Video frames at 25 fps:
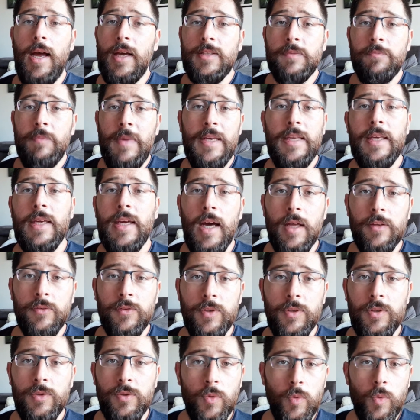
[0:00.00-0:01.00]
As many
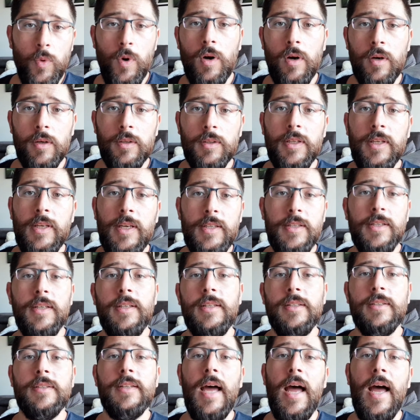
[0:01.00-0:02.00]
countries in the world,
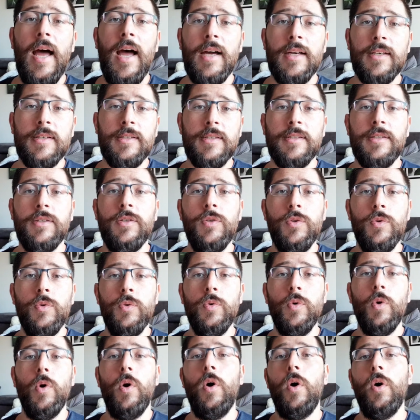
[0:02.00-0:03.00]
Italy taxes
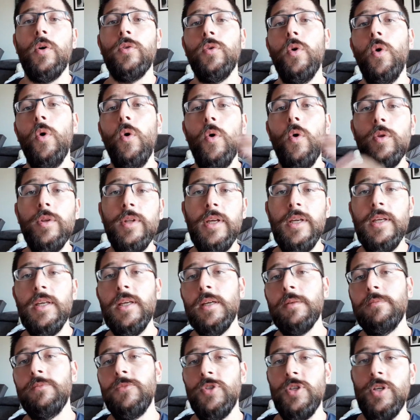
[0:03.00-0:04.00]
you on all the
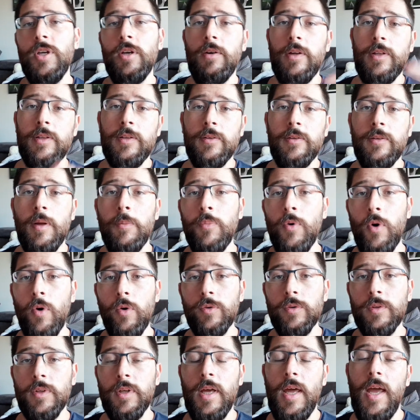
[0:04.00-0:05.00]
income generated
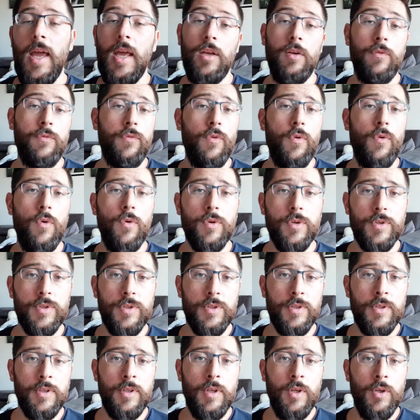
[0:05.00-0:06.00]
abroad, and of
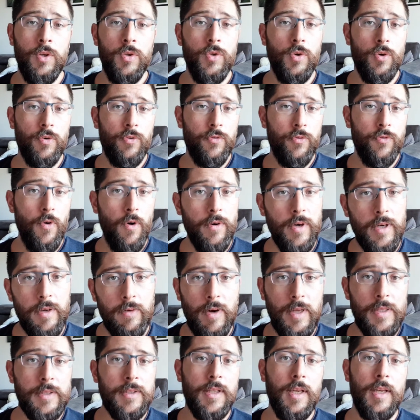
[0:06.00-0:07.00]
course, your
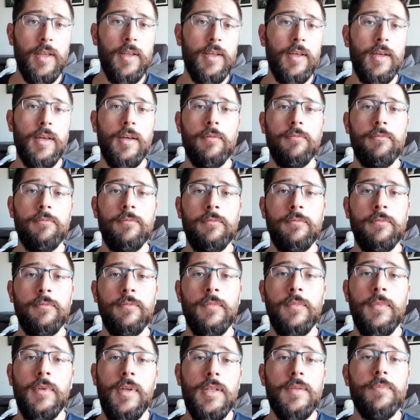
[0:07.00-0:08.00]
foreign rental
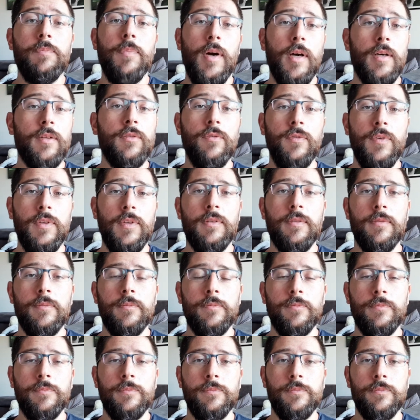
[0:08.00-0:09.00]
income is part of it.
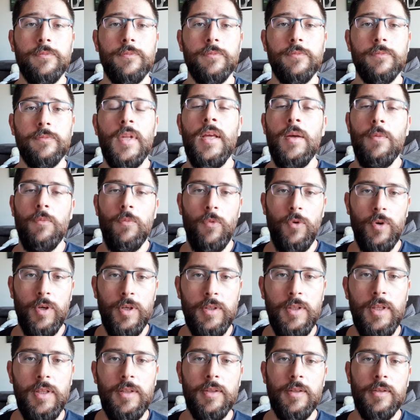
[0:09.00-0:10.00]
More
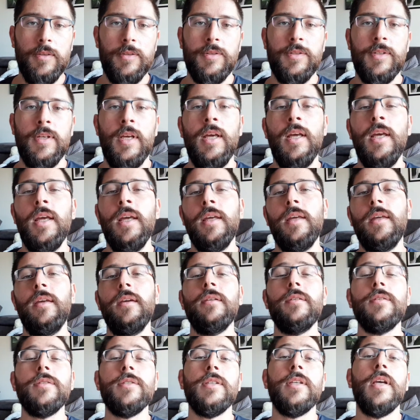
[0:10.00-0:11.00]
in details,
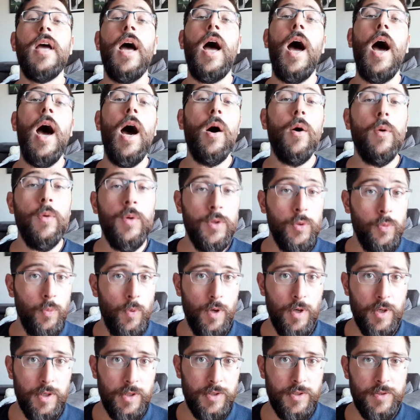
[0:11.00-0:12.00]
here's how it
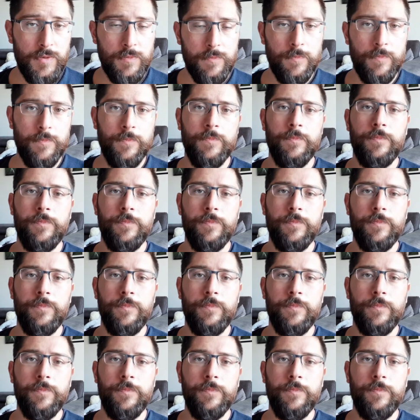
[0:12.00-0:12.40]
works.